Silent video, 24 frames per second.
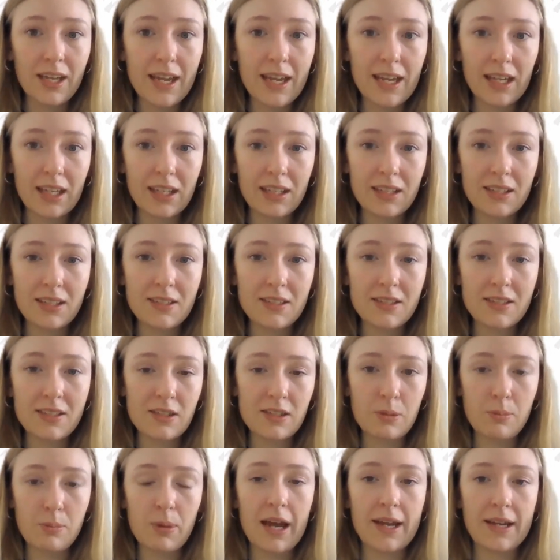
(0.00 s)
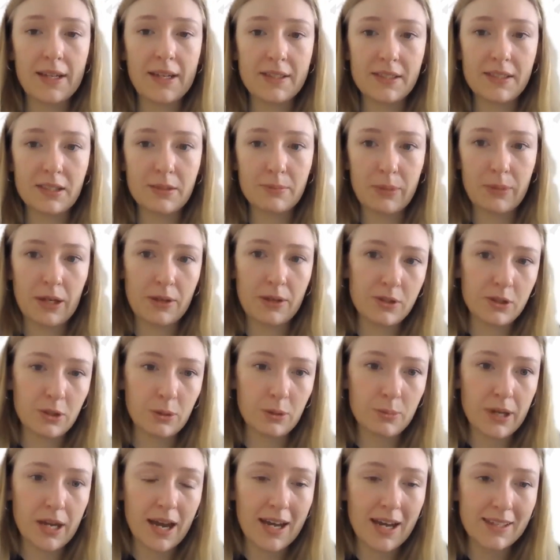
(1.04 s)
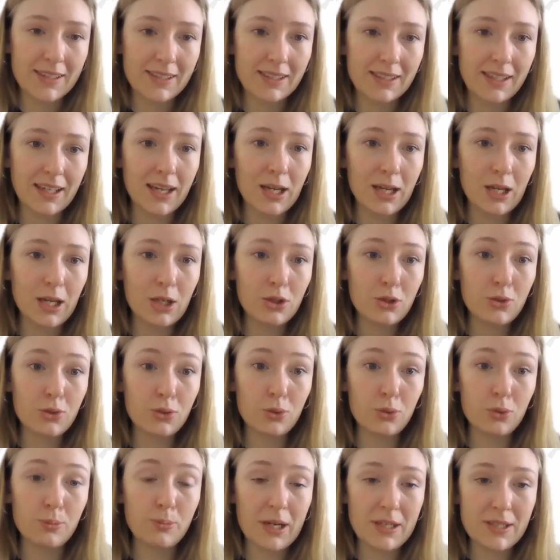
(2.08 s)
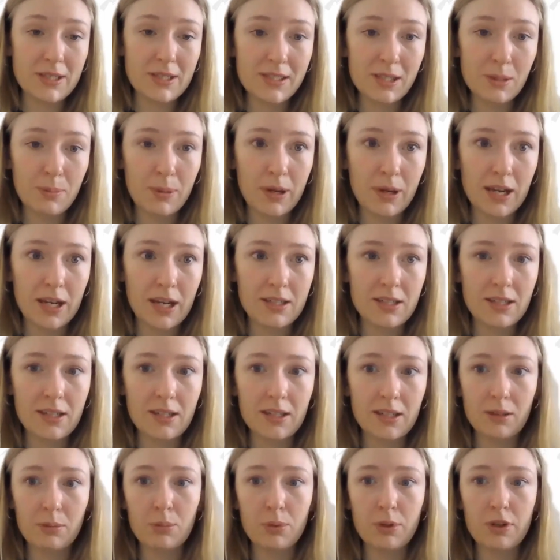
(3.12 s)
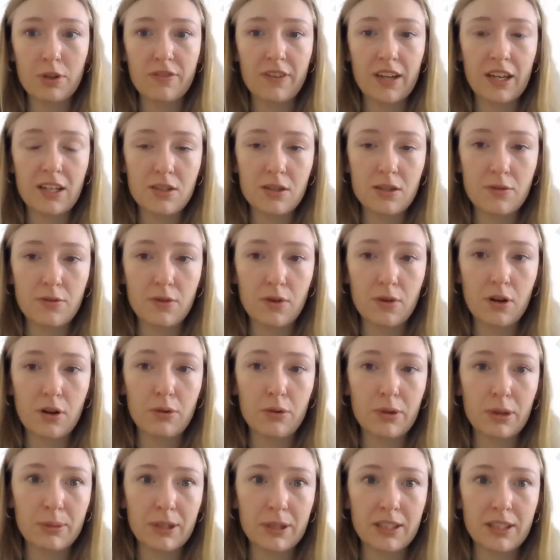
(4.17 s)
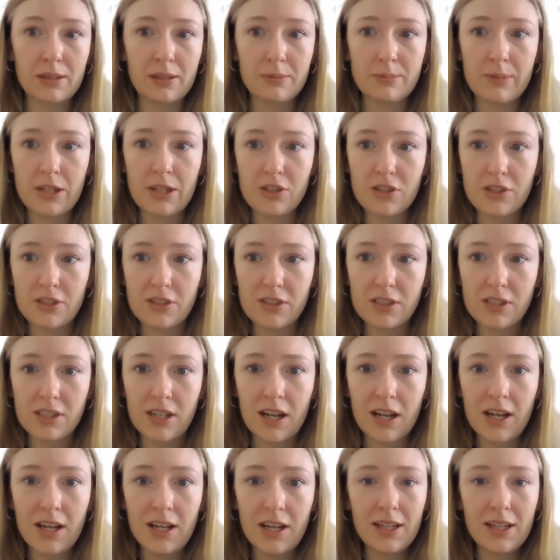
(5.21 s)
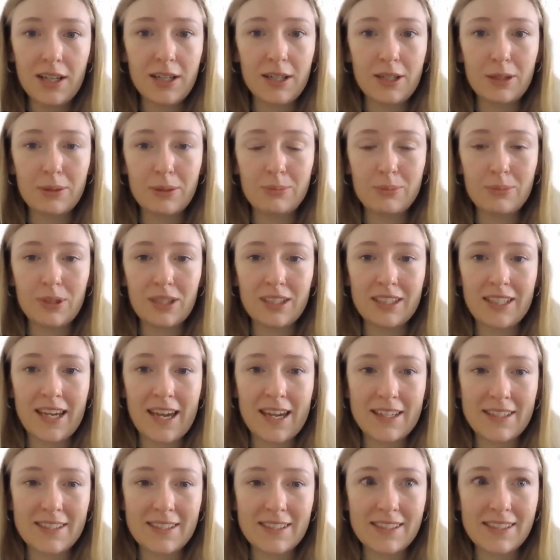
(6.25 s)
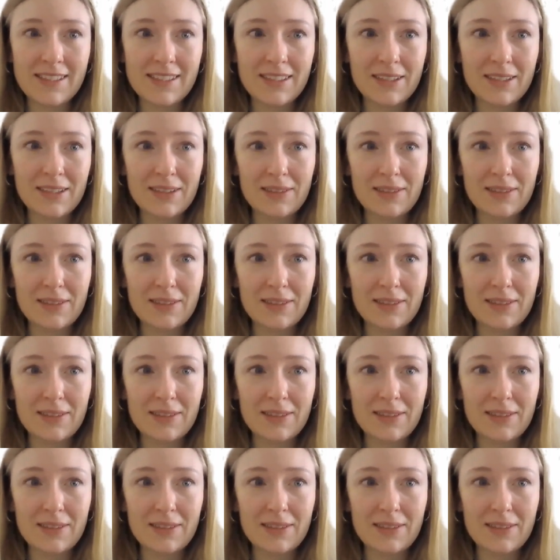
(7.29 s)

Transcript: And suppliers may also be asked to participate in preventive or remedial measures in case